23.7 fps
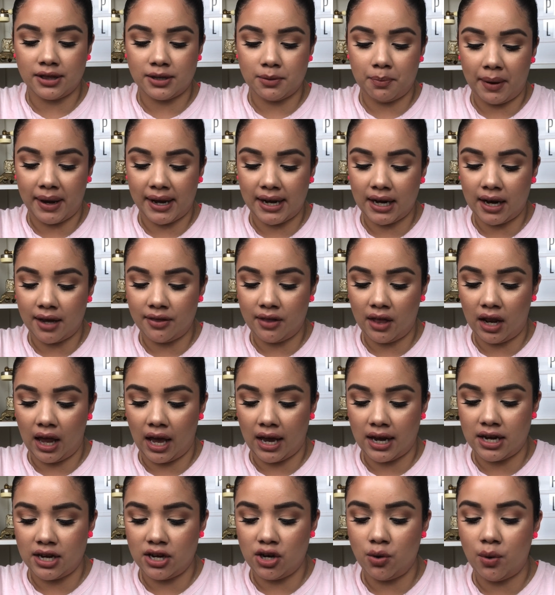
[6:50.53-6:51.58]
depending on the
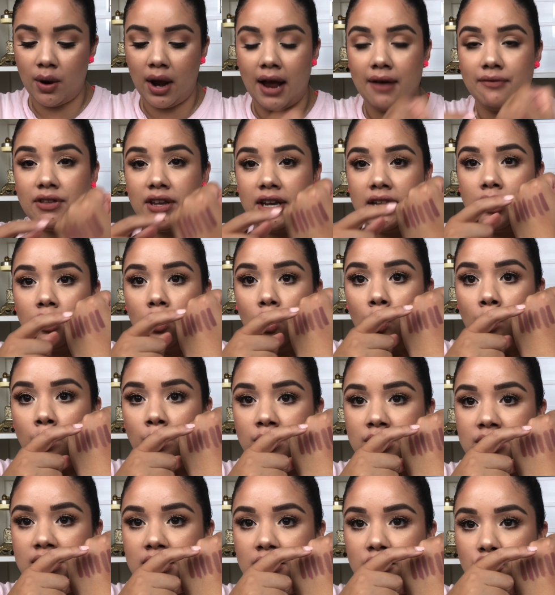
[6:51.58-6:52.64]
lighting you have, they can
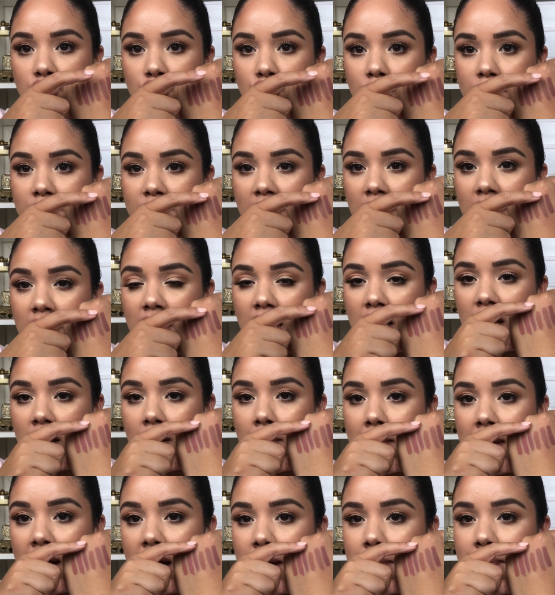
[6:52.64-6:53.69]
almost look stripped down on
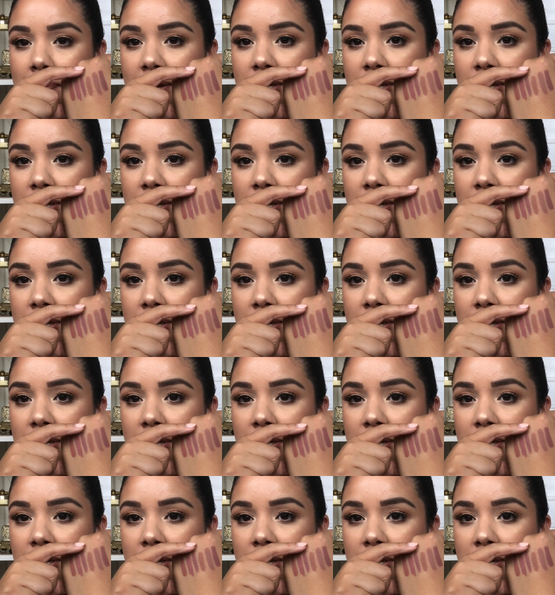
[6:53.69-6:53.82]
Alamar,